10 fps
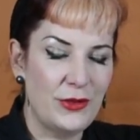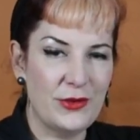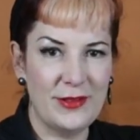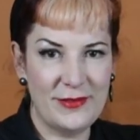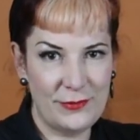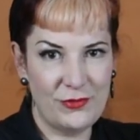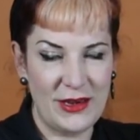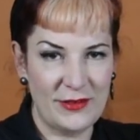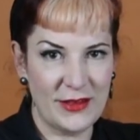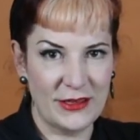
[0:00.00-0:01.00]
can
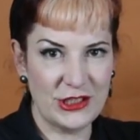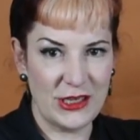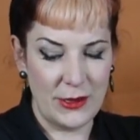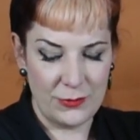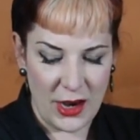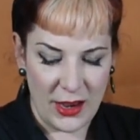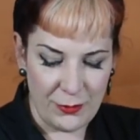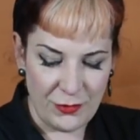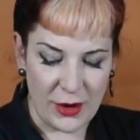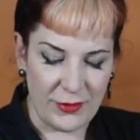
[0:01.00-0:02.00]
really cinch in,
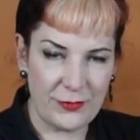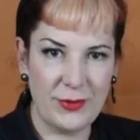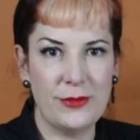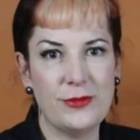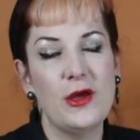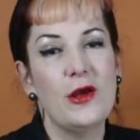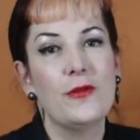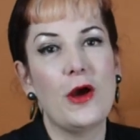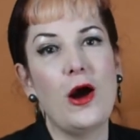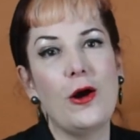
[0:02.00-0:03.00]
whereas with
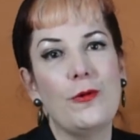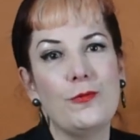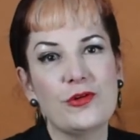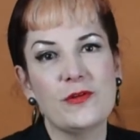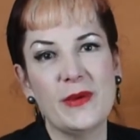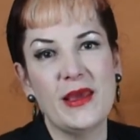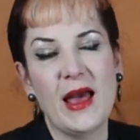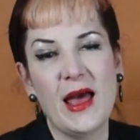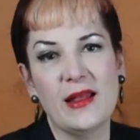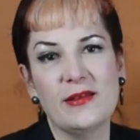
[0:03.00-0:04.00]
Waspy
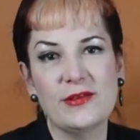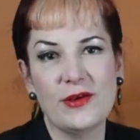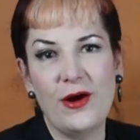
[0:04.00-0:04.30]
and